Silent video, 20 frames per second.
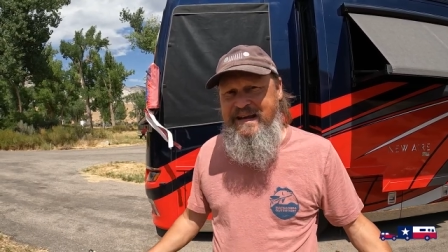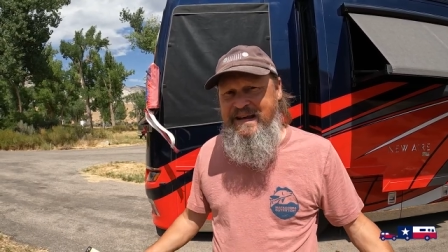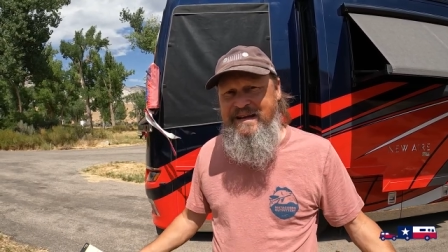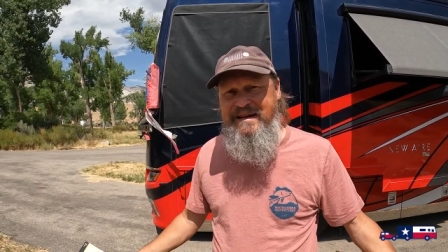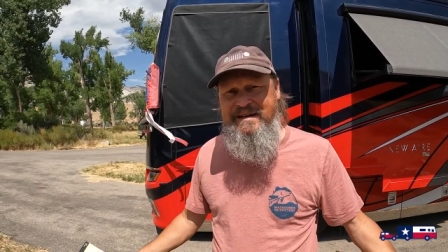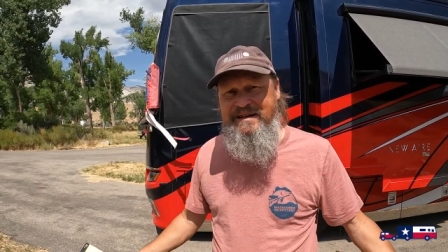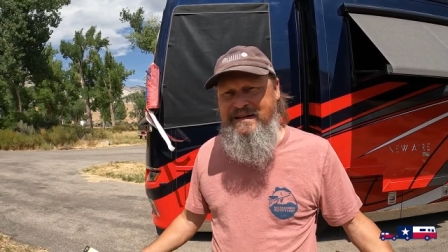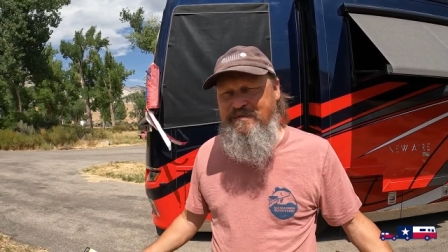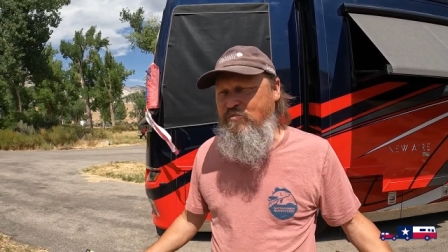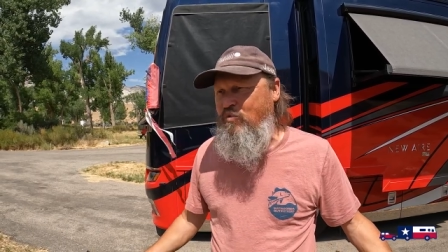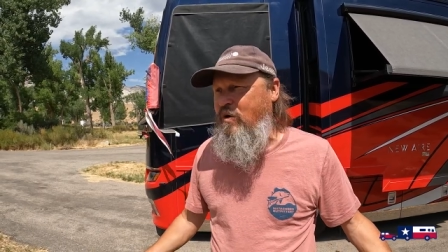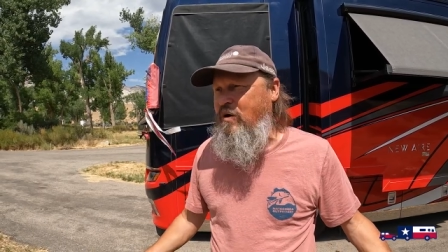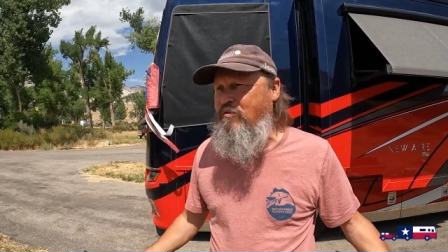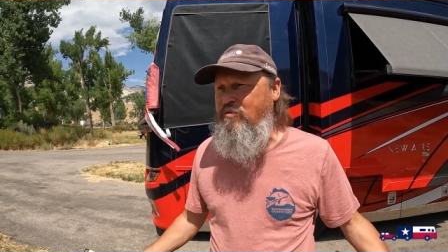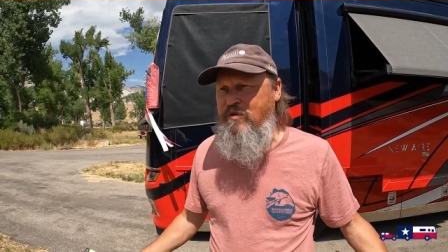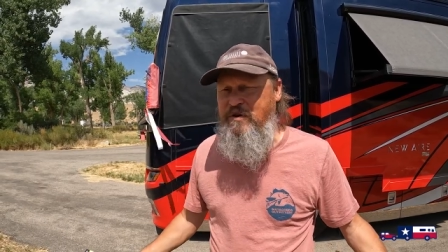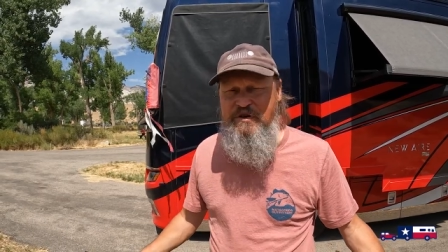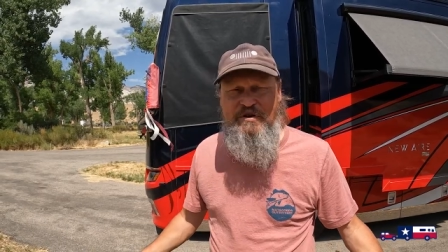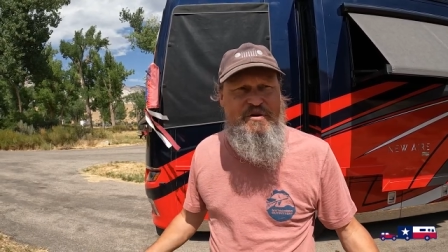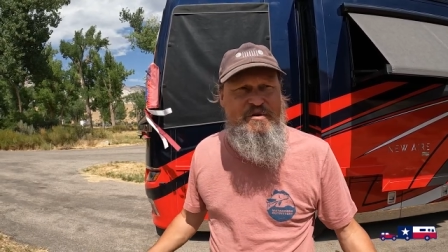in what
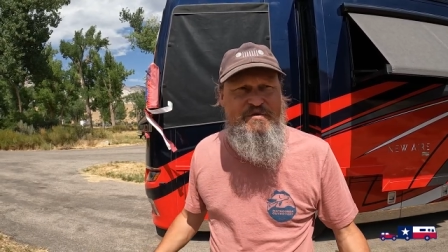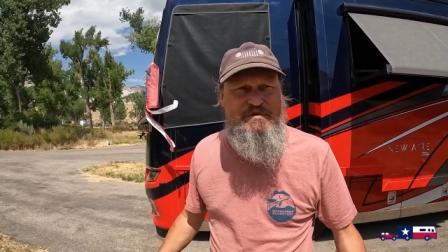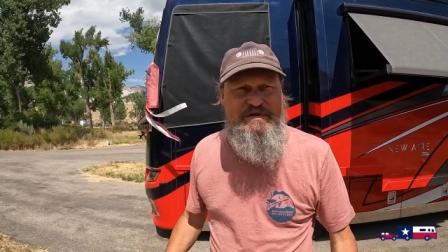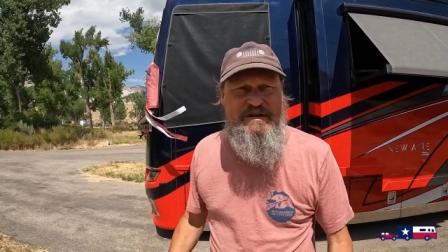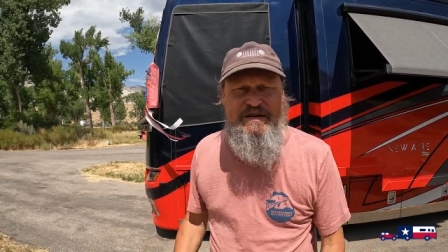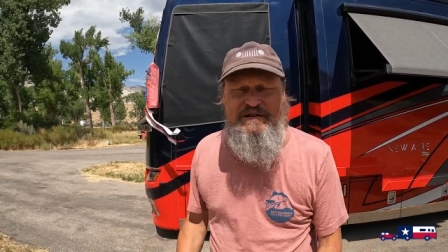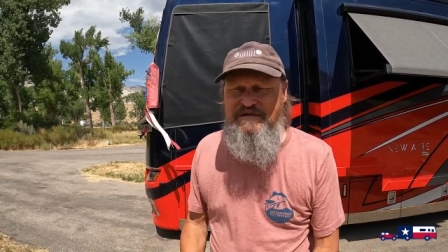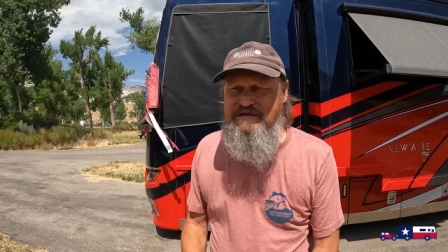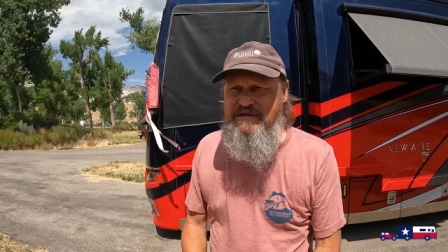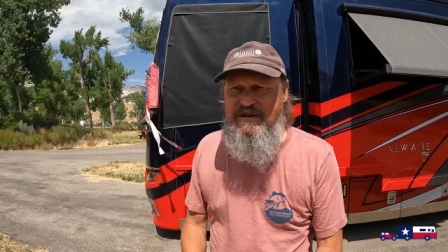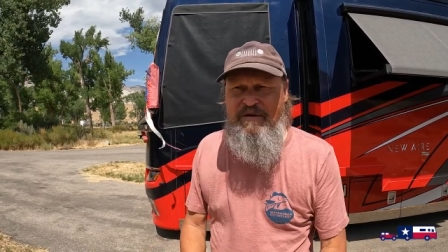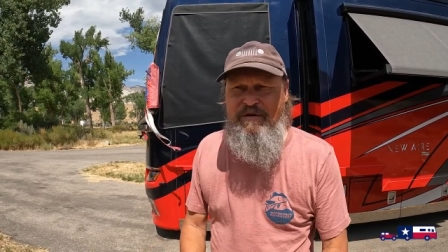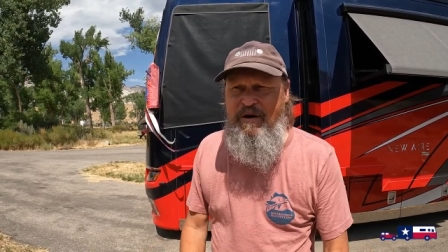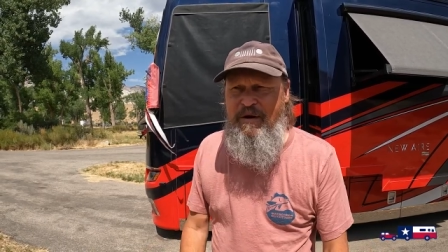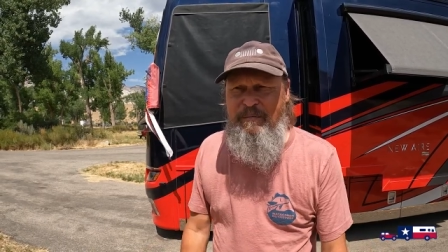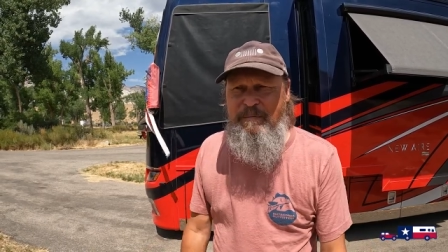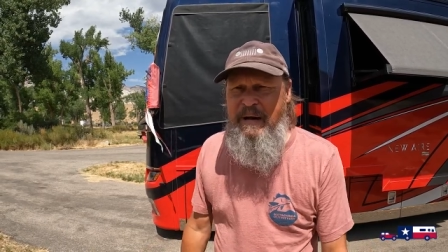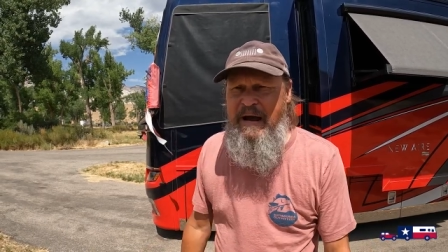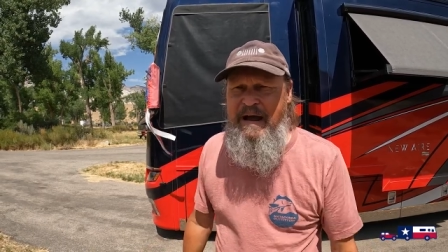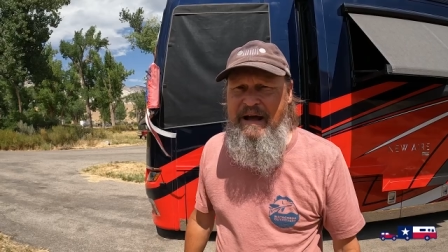we're using. So
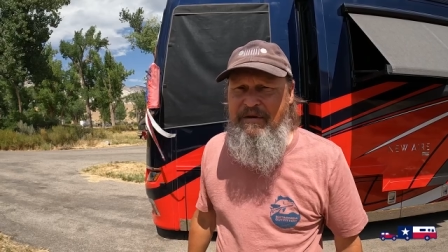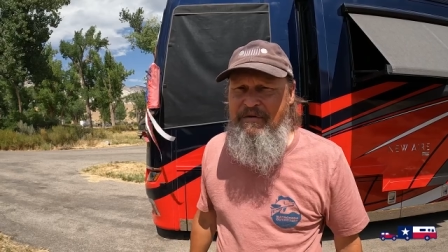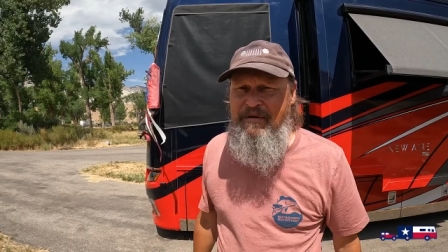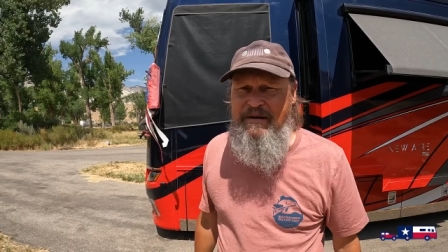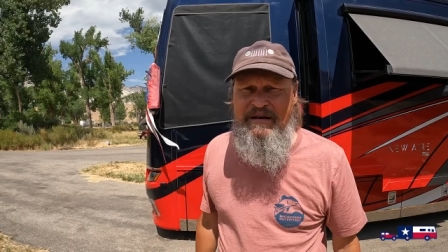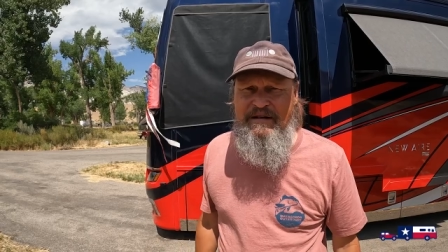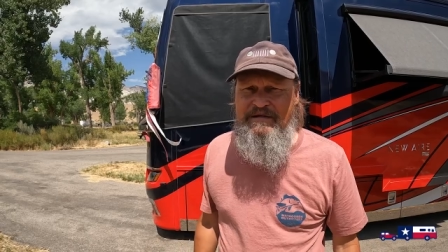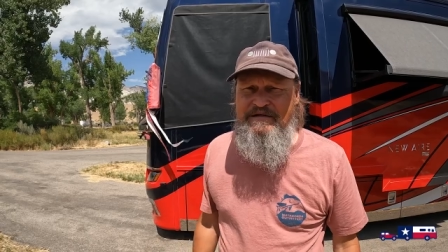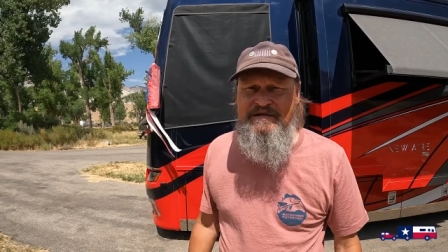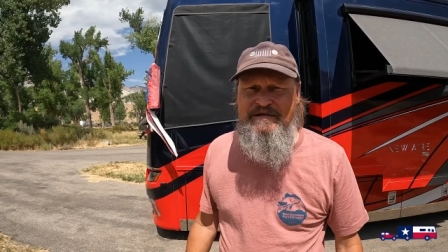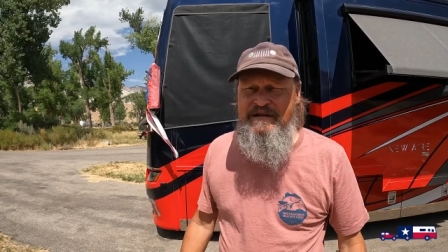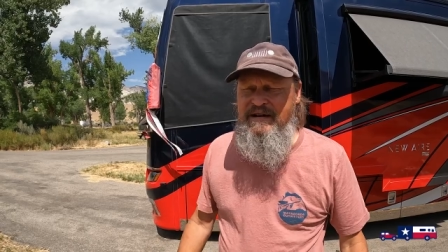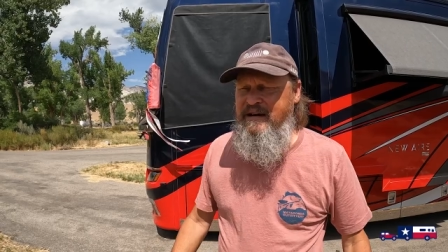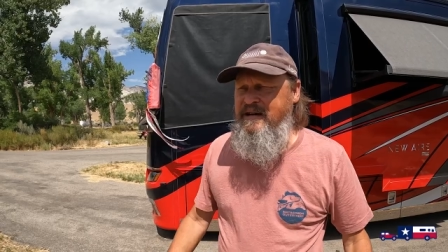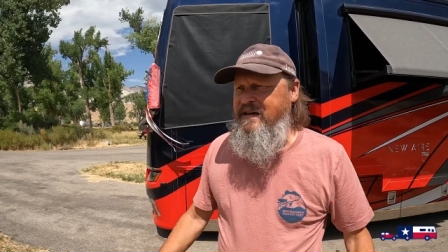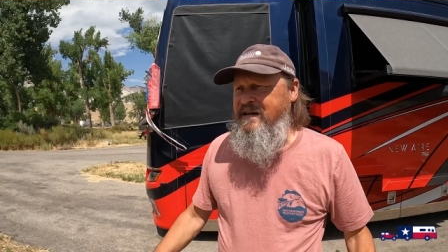our batteries,